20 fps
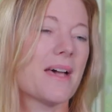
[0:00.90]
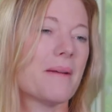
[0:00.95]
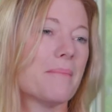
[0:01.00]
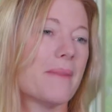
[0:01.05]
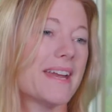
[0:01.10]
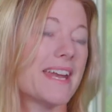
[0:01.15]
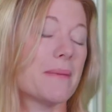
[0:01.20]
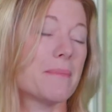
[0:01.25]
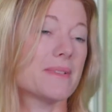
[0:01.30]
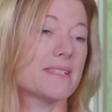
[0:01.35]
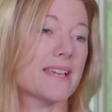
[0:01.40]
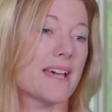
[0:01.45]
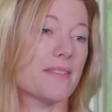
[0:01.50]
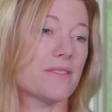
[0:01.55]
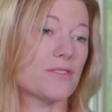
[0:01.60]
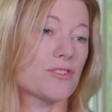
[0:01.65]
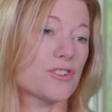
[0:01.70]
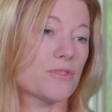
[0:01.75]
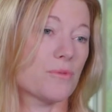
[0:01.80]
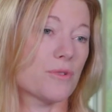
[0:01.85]
My name is
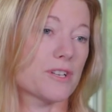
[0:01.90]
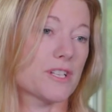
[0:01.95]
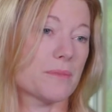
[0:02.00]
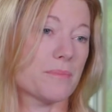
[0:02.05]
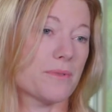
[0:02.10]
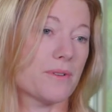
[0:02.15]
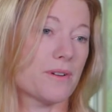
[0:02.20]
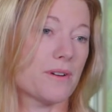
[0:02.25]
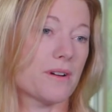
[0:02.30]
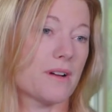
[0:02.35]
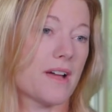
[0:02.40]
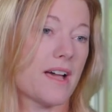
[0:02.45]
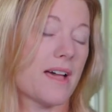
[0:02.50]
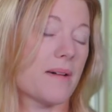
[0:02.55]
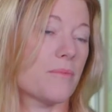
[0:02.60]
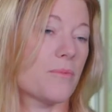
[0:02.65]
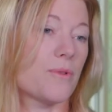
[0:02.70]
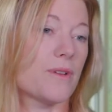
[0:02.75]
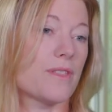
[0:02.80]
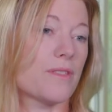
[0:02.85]
Heather Schwartzberg.
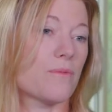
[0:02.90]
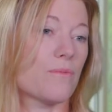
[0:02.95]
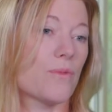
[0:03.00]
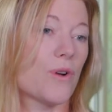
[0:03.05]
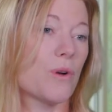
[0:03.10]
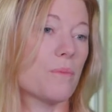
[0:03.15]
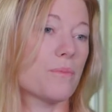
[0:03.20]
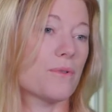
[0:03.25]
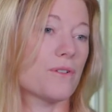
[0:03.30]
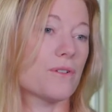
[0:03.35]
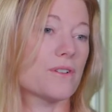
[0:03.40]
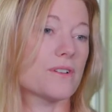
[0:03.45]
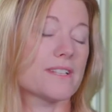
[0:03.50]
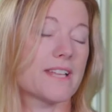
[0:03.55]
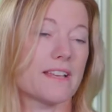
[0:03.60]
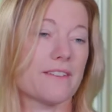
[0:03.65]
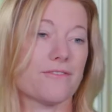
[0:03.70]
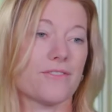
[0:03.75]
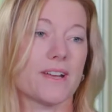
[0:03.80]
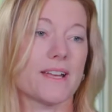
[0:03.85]
I'm with Roper St.